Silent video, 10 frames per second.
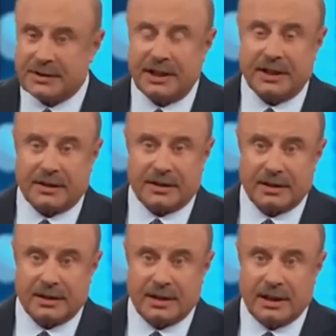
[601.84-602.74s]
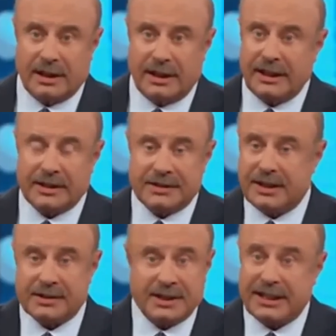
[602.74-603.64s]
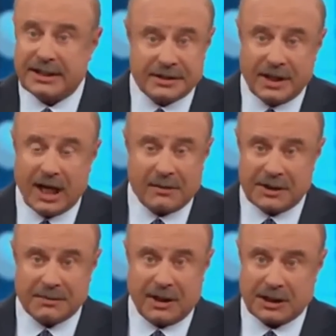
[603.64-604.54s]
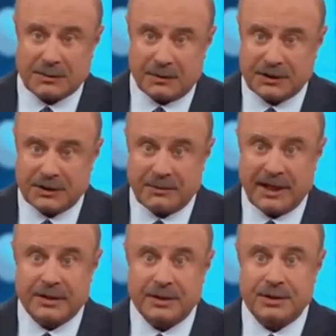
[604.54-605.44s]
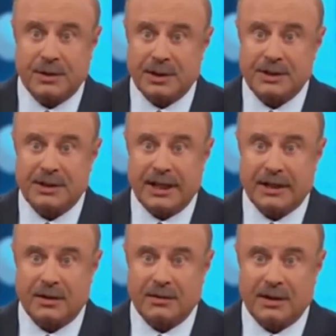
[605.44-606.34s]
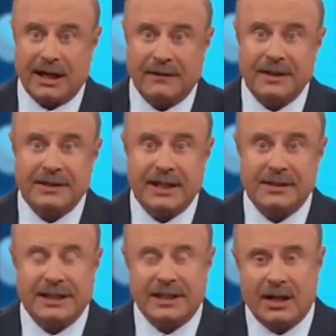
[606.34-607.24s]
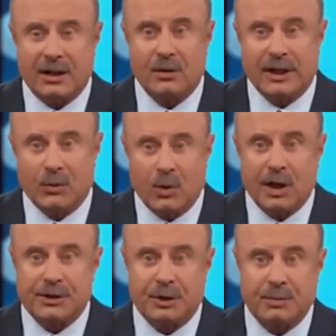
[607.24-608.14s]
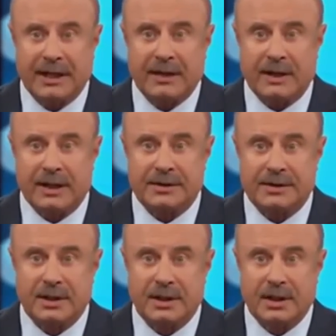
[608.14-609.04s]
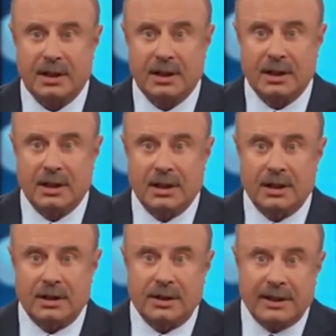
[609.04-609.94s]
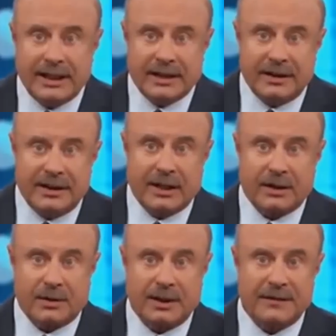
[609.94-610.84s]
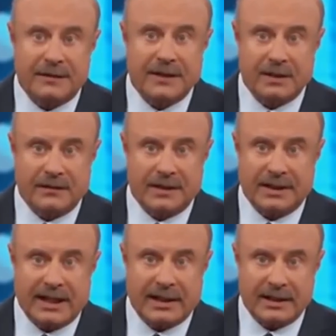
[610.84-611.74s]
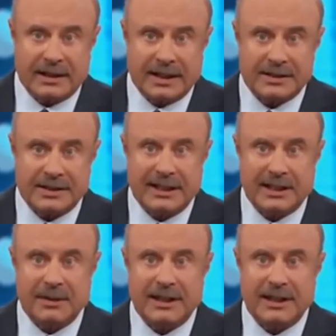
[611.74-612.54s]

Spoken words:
here. He insists he is not responsible for Samantha's choice to take her own life. He says he not only wants her parents to end their grief-filled vendetta against him, he